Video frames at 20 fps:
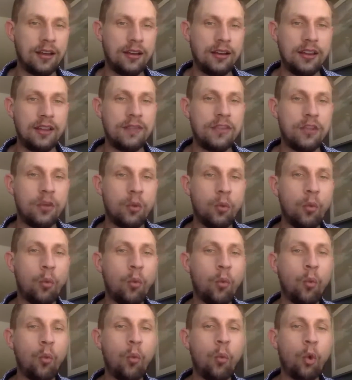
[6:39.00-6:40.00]
even the
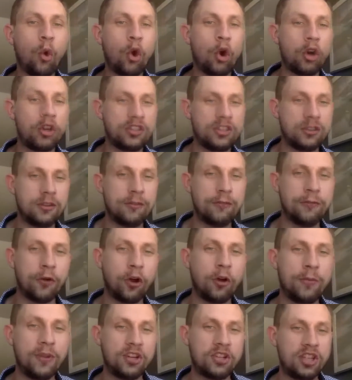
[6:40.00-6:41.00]
words and the
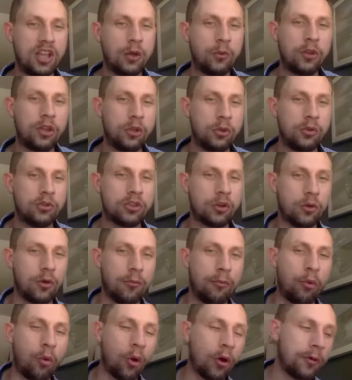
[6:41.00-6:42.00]
verbiage that we use are
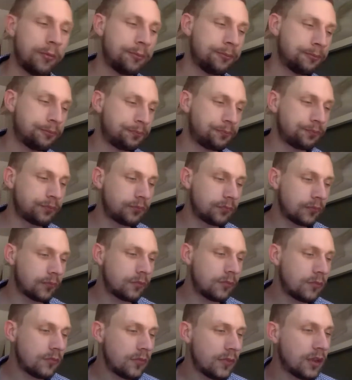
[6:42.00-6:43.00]
important.
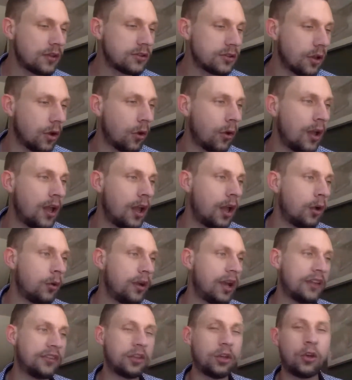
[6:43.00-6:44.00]
So we
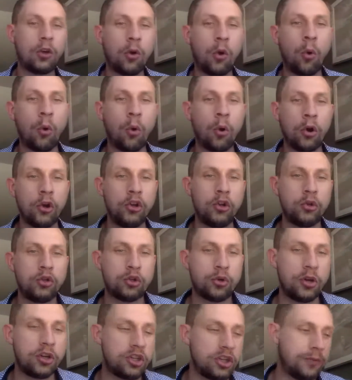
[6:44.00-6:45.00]
got the core
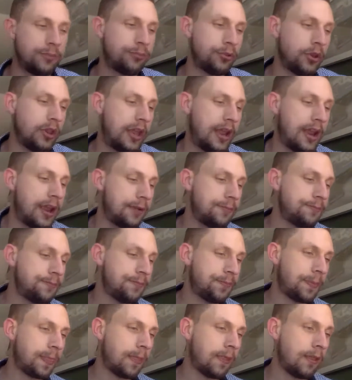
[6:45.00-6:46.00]
nutrition plan.
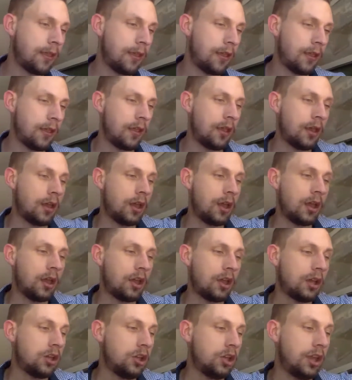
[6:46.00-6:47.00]

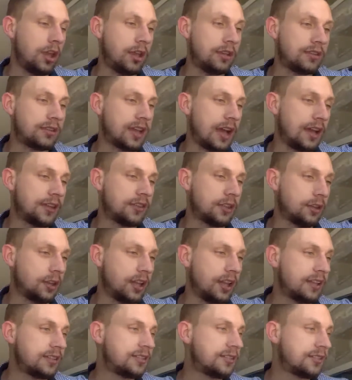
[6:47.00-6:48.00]
It's got the
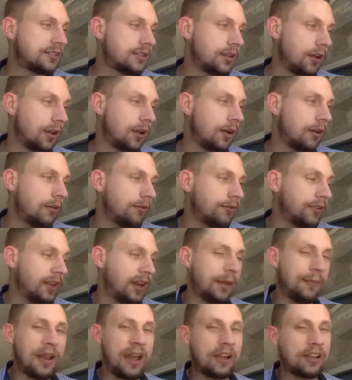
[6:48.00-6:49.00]
lists of, and
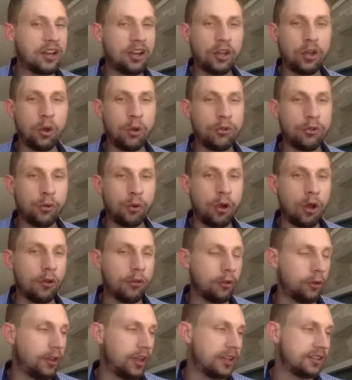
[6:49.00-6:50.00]
I'm not going to go through all the
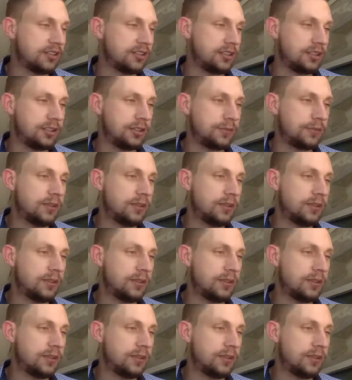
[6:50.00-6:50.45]
lists.